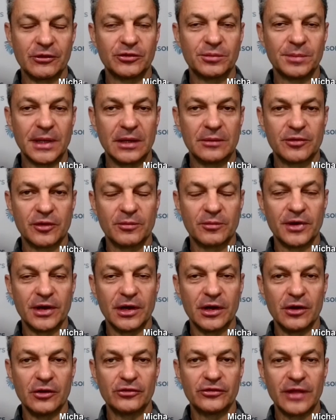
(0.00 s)
that was being
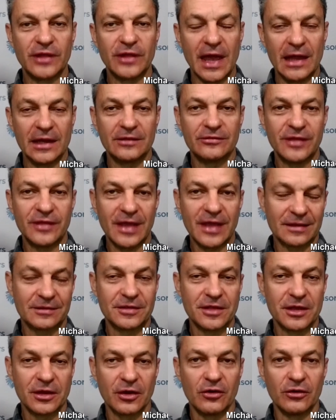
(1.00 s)
proposed and in
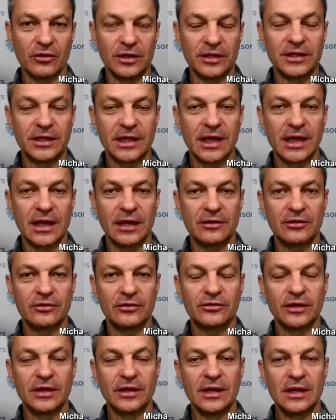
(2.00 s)
technical
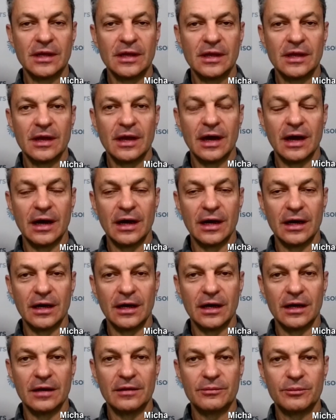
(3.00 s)
indicators.
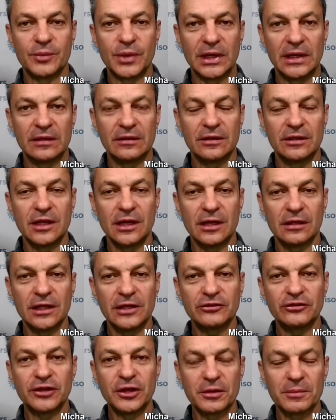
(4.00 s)
But, you know,
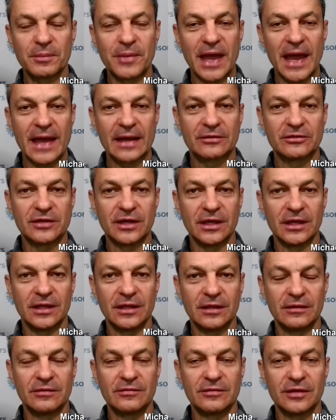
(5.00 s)
let's look back
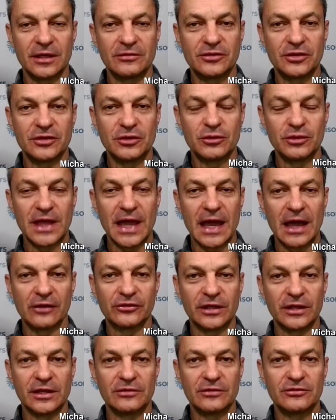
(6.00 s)
to
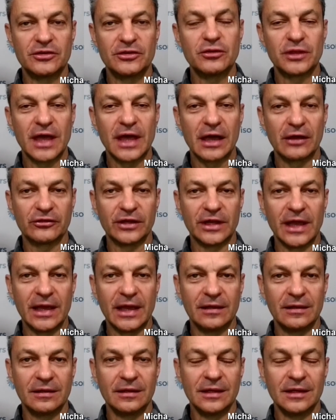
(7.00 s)
2000 and
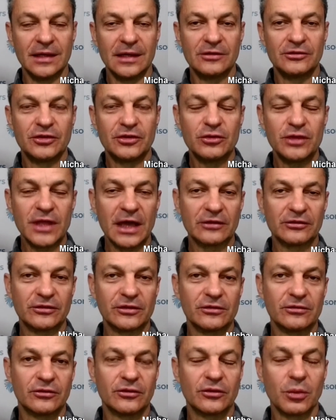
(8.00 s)
2008.
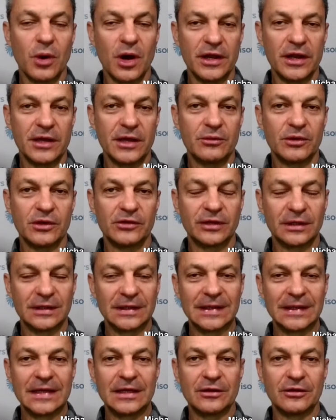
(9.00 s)
2020 was
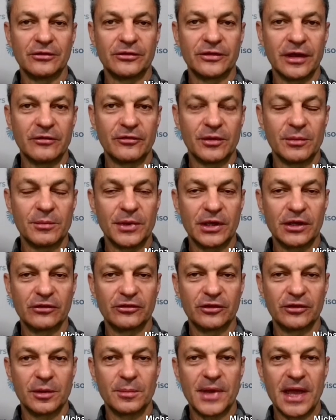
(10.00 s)
a little different
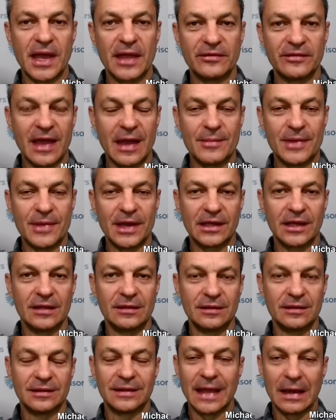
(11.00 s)
because of the pandemic,
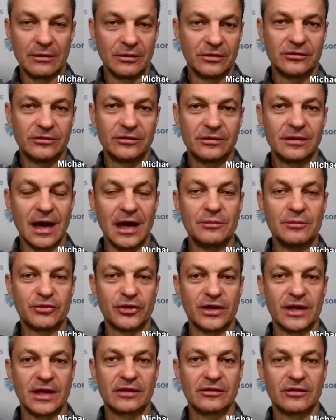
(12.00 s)
and that was
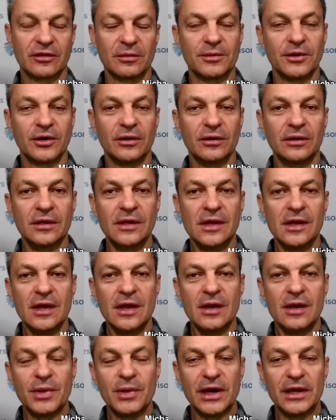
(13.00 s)
unpredictable.
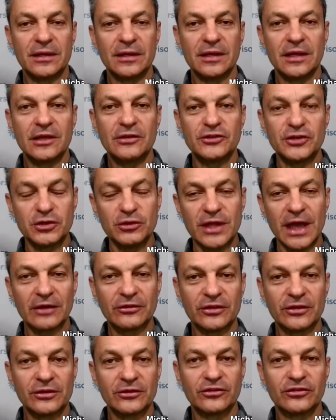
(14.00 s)
But in
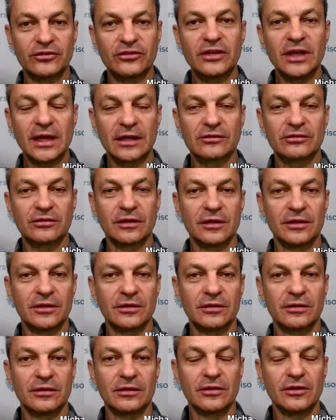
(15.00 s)
2006,
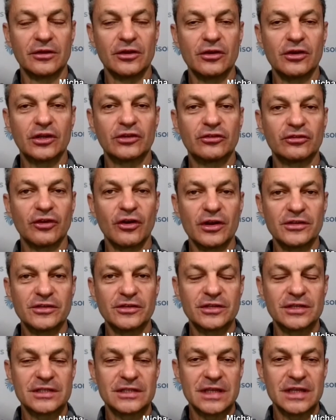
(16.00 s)
you could
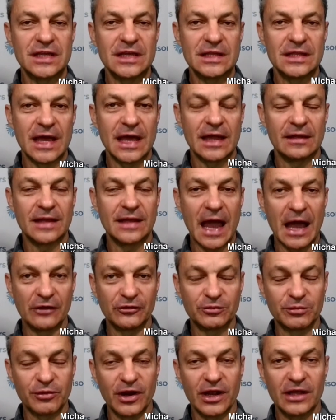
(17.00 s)
start to see that
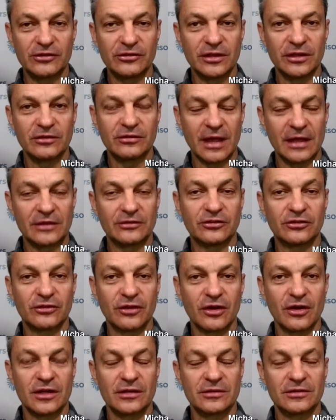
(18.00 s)
house prices had
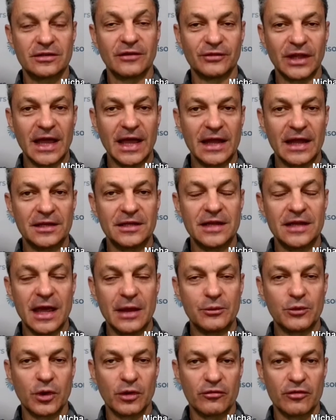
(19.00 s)
start to flatten
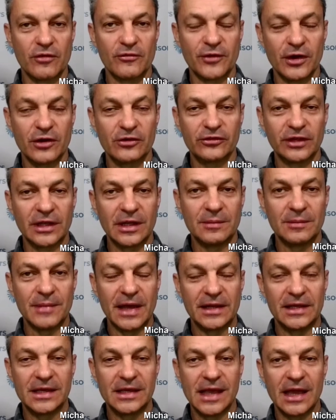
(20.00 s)
and were reversing in
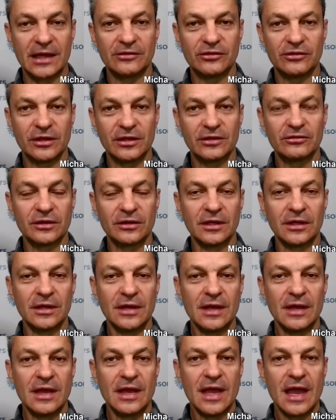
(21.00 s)
many cases.
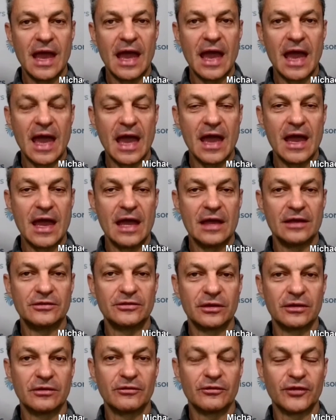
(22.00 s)

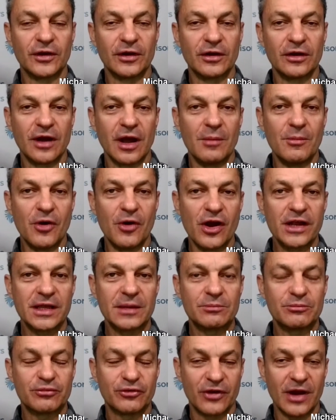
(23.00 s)
And for a
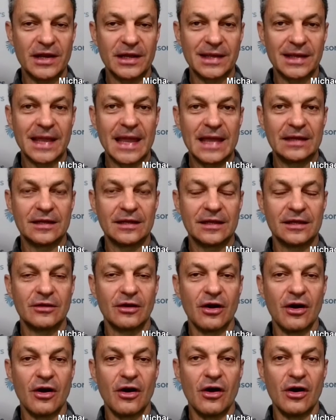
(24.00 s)
market
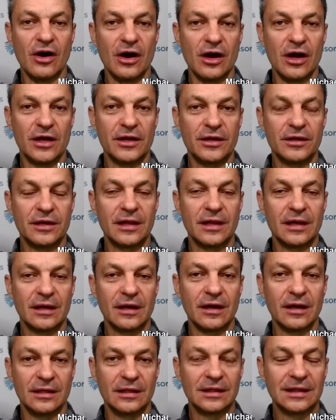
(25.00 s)
predicated on
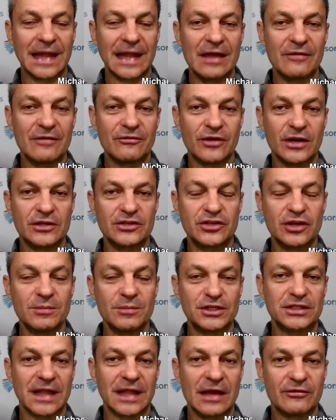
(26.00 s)
leverage, so
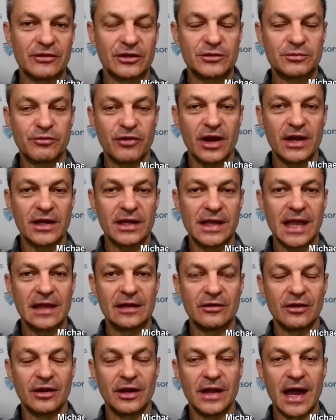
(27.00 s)
much leverage
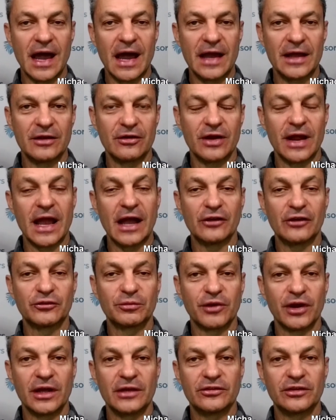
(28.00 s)
predicated on higher house
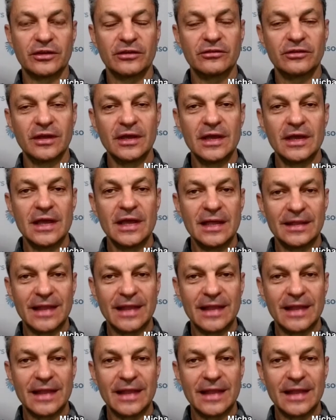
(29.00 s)
prices,